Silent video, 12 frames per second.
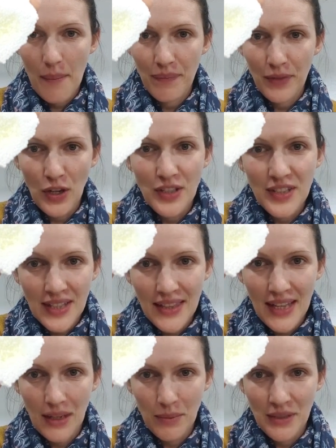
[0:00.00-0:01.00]
those
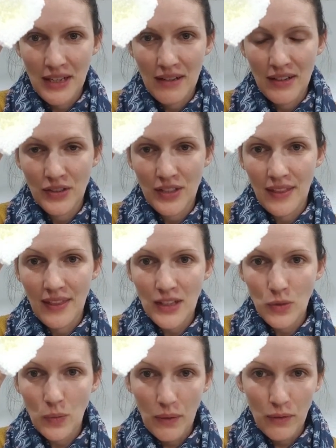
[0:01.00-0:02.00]
synthetic materials, and
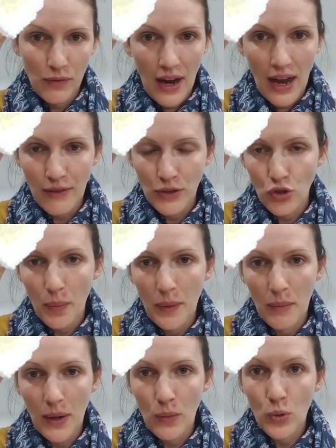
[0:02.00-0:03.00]
that's where I have a drop in
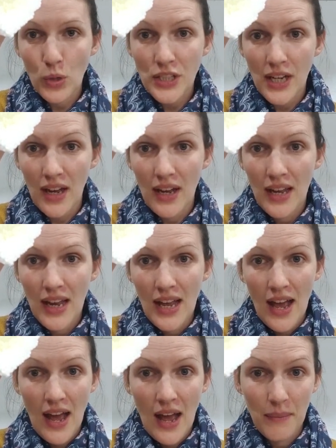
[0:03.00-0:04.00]
my water
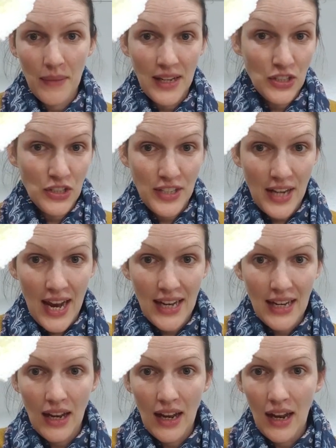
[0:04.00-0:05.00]
each
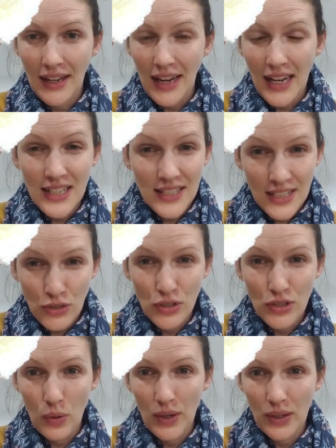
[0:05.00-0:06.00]
day. Any
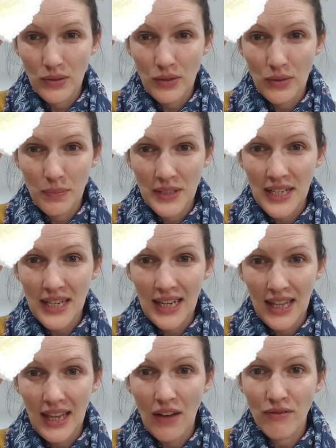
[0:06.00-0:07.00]
citrus oils
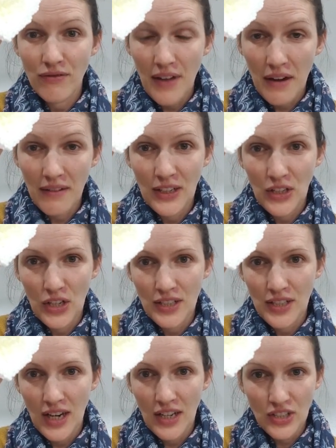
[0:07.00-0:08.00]
particularly are very good
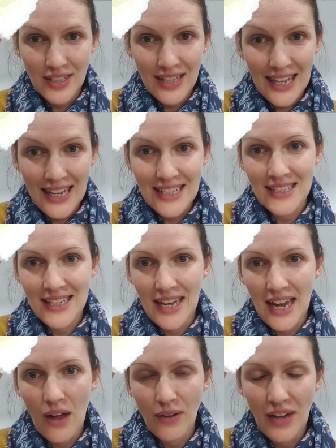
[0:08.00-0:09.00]
at just cleansing
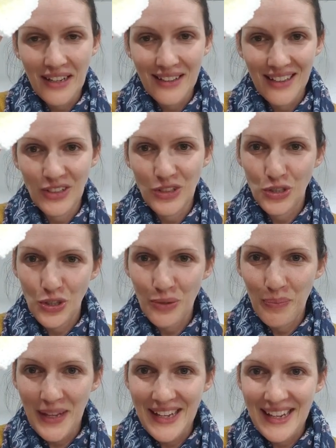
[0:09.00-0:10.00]
out anything that shouldn't
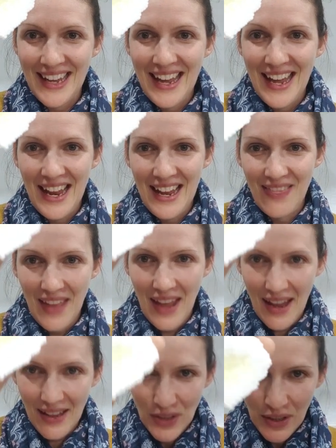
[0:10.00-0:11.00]
be in
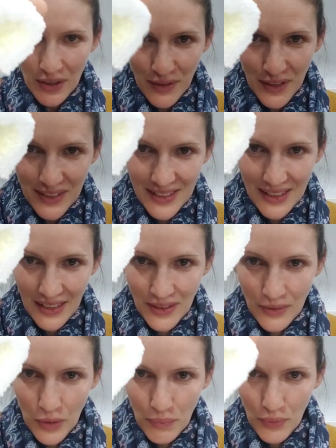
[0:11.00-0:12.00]
there. So I don't know if you can see that because
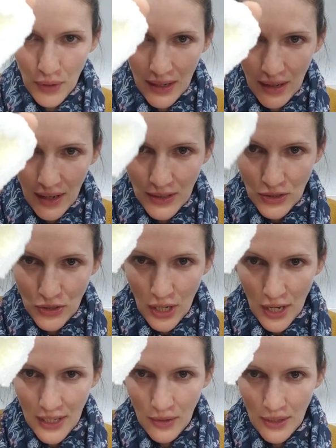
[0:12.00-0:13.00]
I've got bright lights
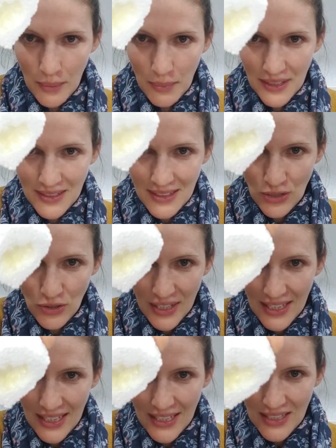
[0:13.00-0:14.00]
shining on it, but it's literally
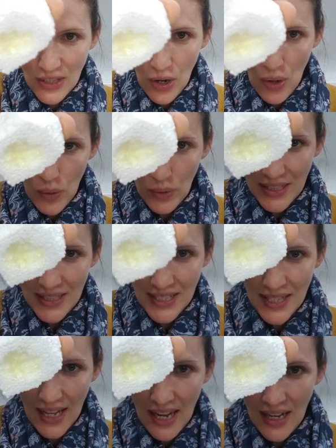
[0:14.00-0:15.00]
eating a hole into
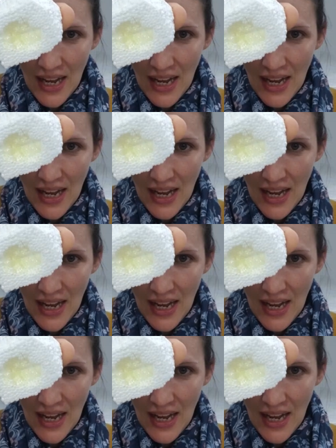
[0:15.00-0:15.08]
that